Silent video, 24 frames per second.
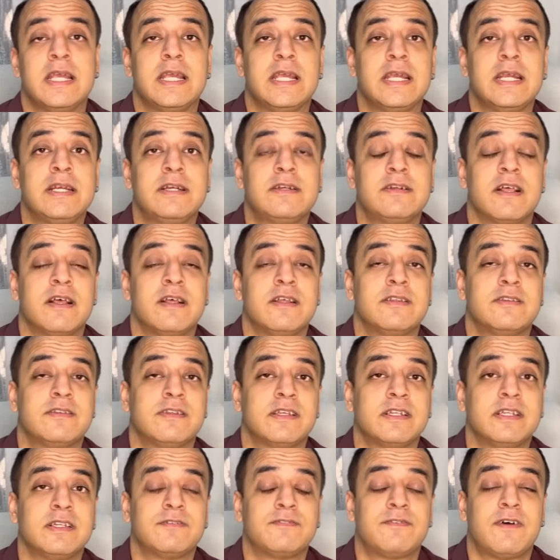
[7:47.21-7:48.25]
It
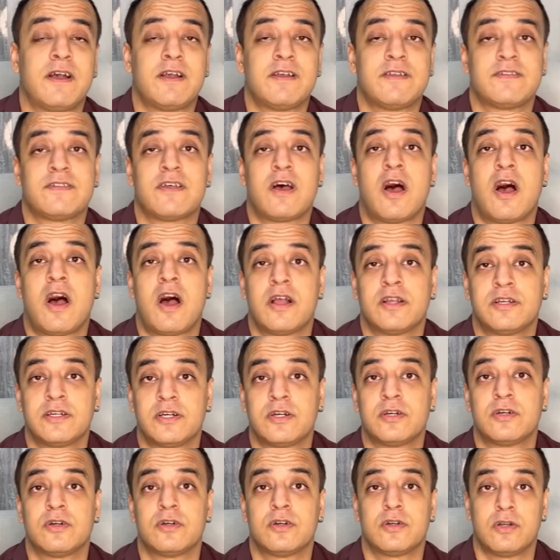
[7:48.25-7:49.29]
signifies
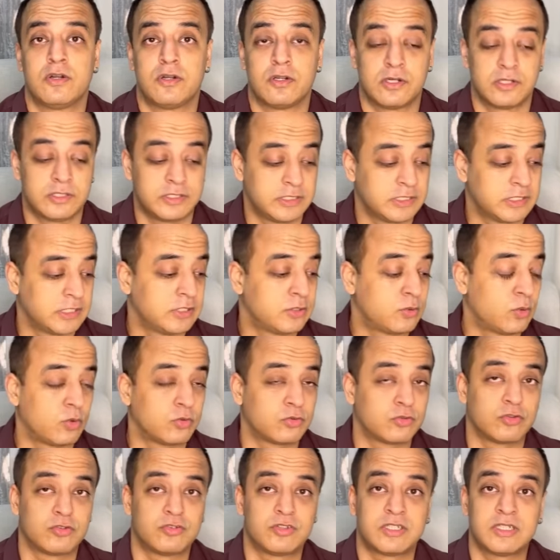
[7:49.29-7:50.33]
higher learning. It
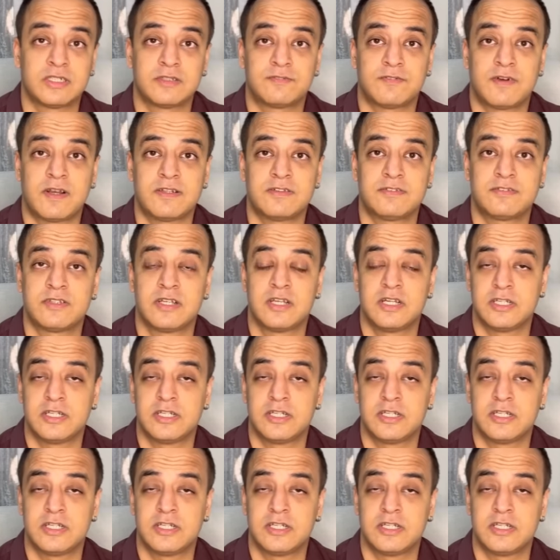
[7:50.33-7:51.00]
also signifies